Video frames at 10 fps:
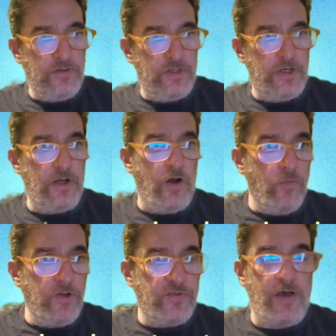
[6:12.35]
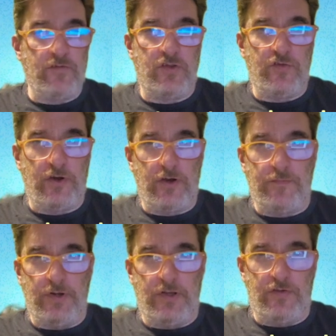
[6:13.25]
didn't always have a dessert,
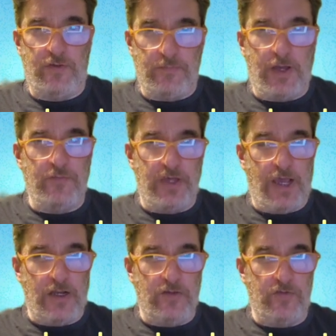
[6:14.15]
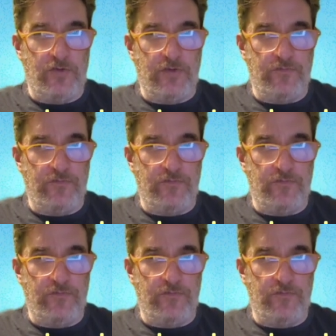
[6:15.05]
but sometimes they had a des